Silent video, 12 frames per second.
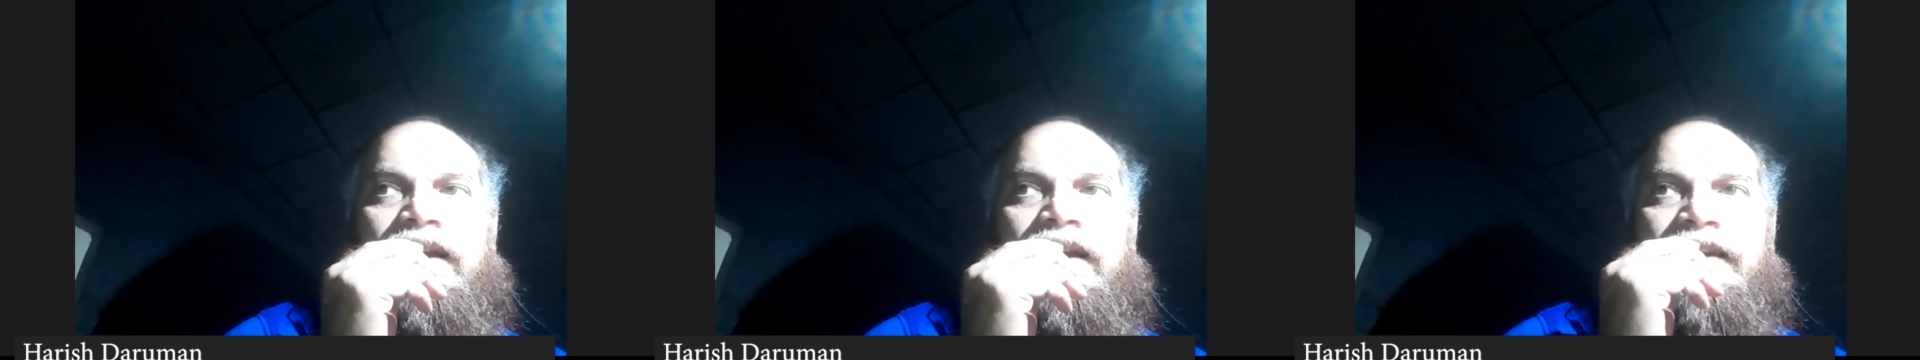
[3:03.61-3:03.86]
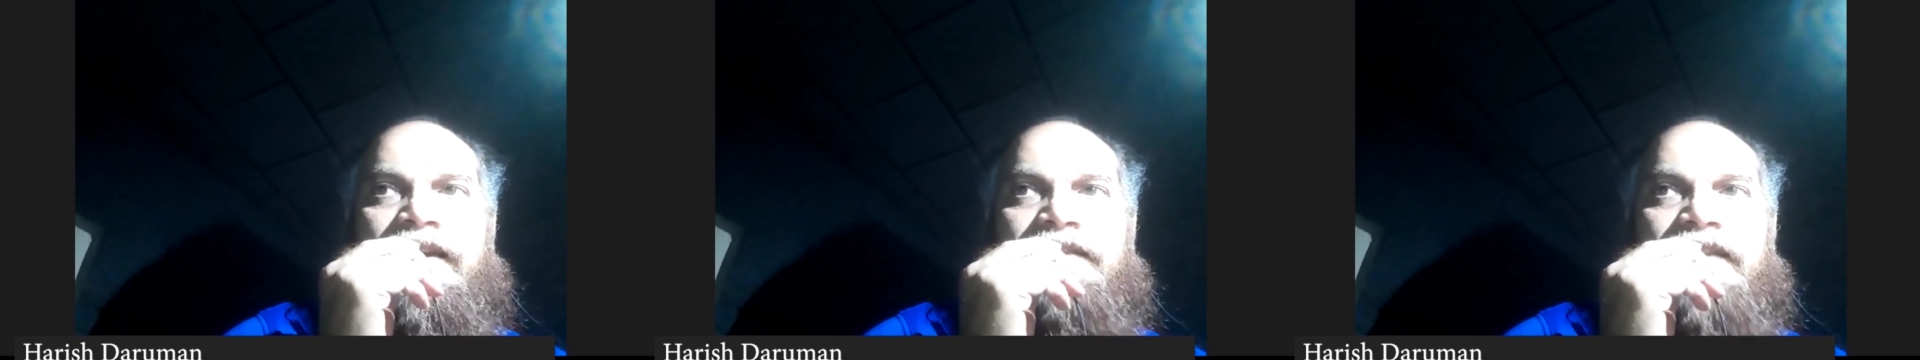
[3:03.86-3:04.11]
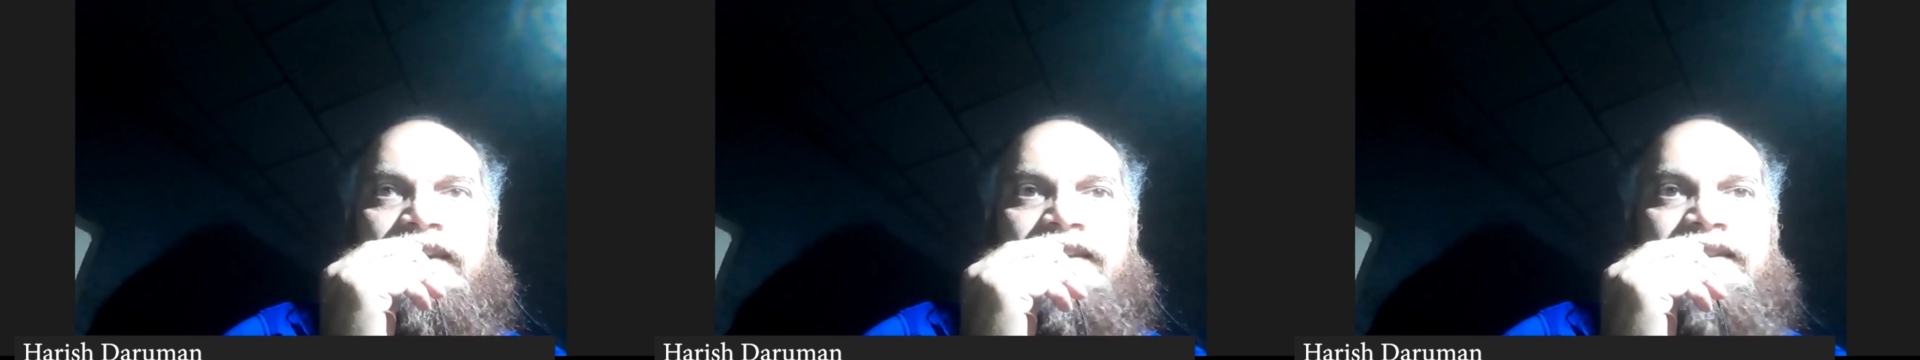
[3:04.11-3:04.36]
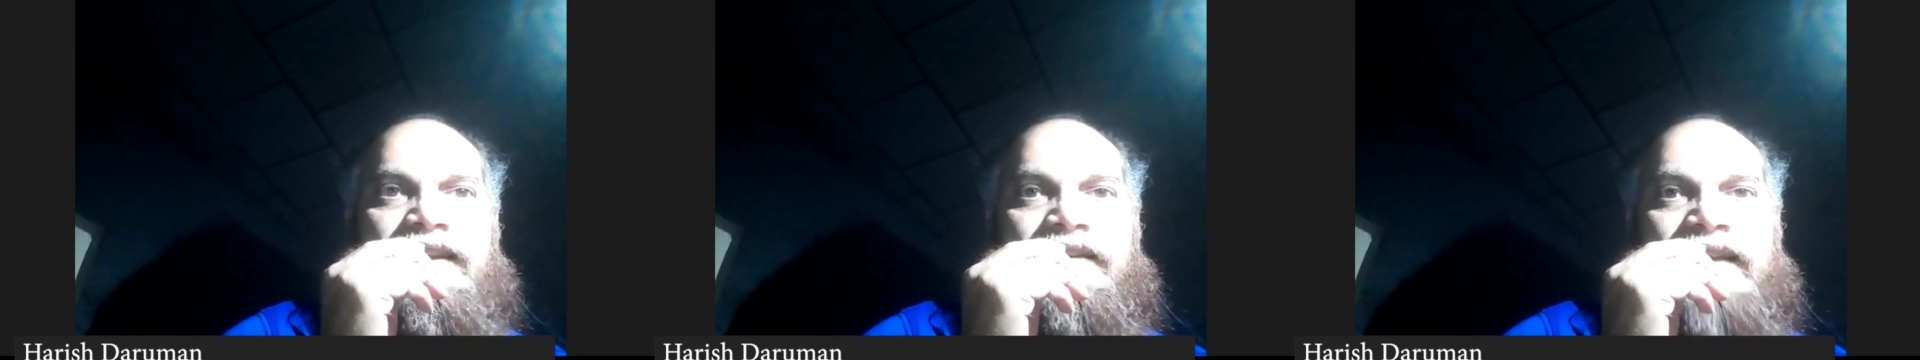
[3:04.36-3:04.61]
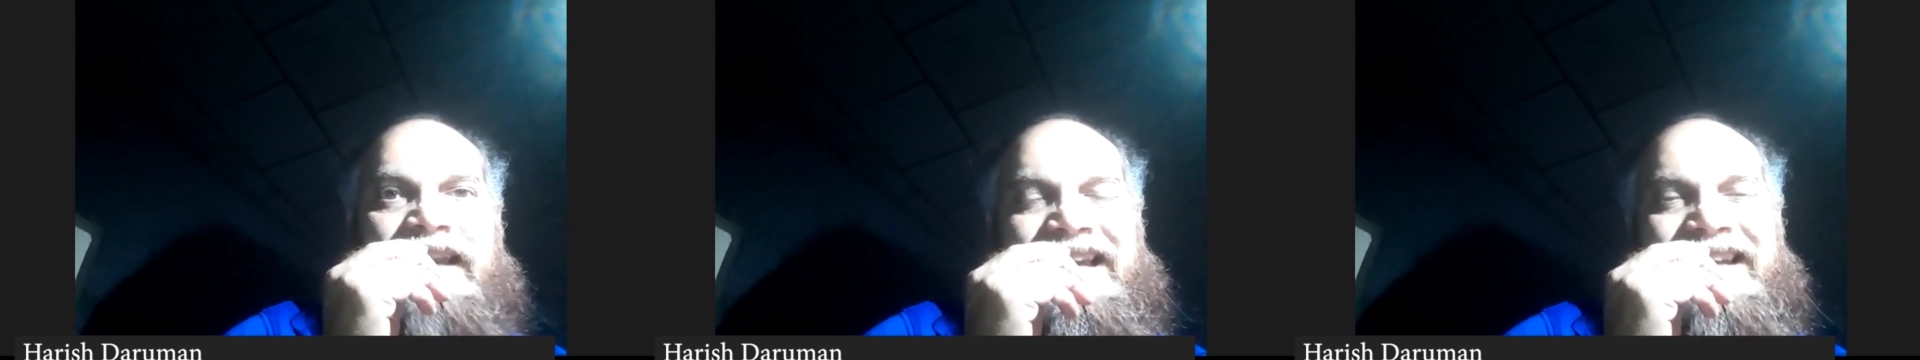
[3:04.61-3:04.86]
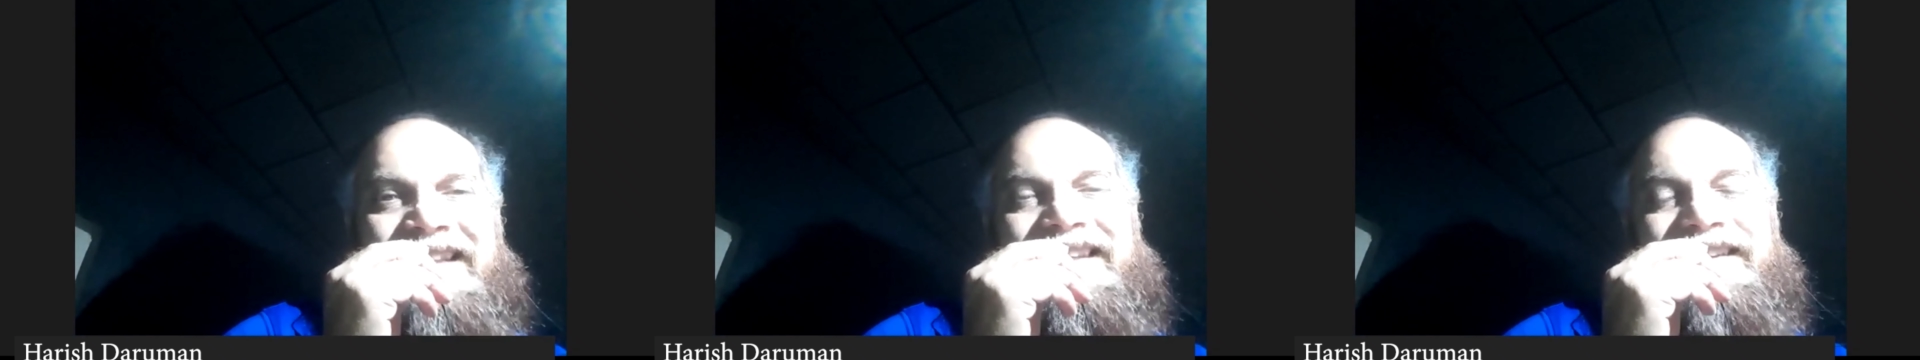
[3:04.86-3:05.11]
If is there
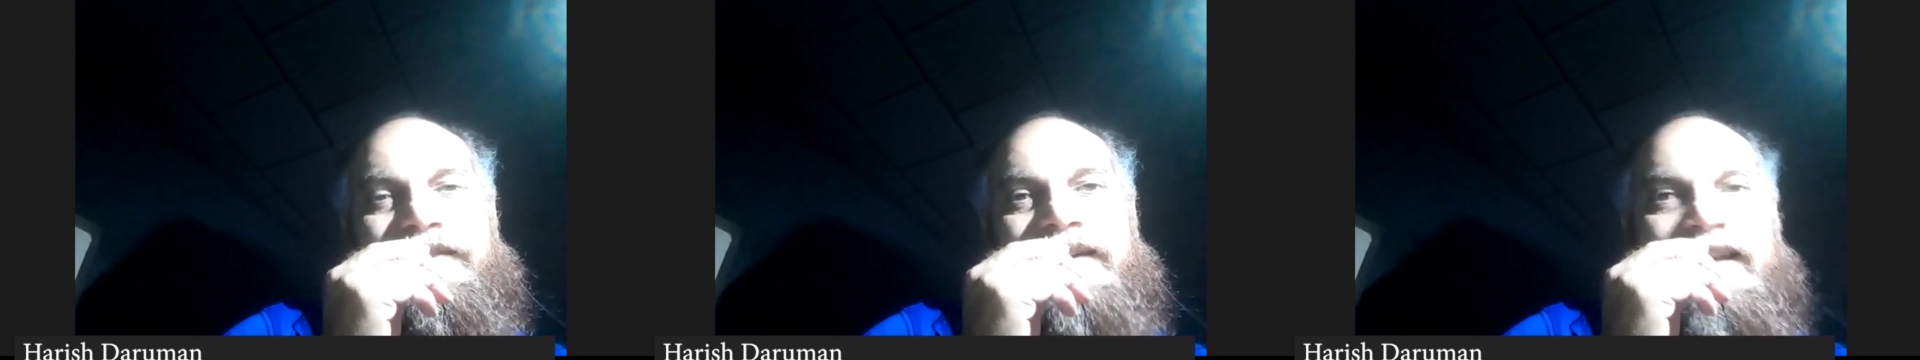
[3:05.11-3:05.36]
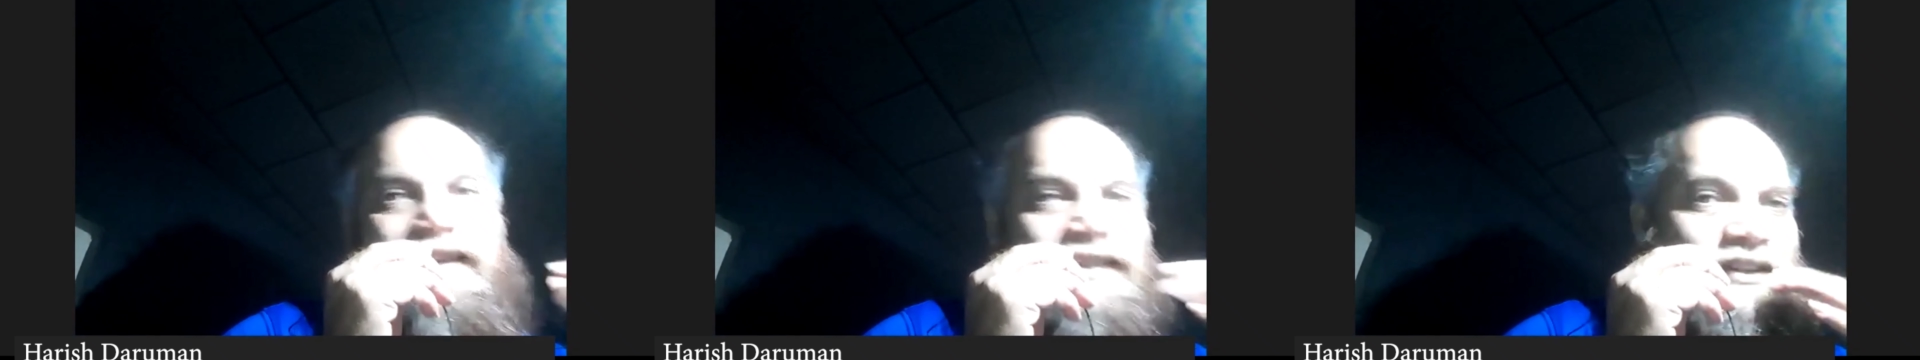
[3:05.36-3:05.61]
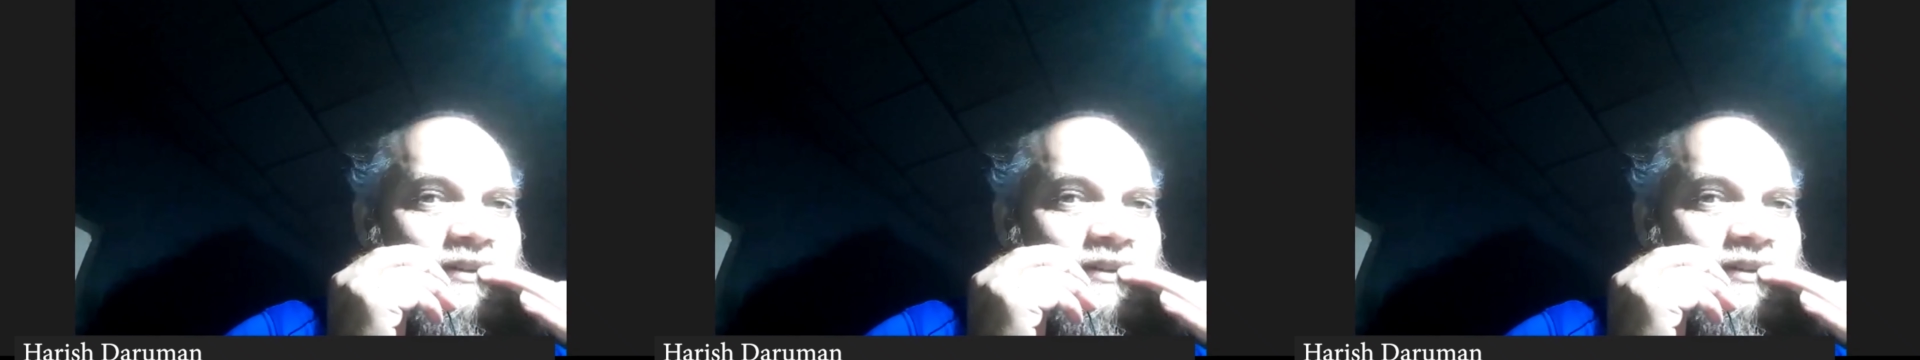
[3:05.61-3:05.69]
anything related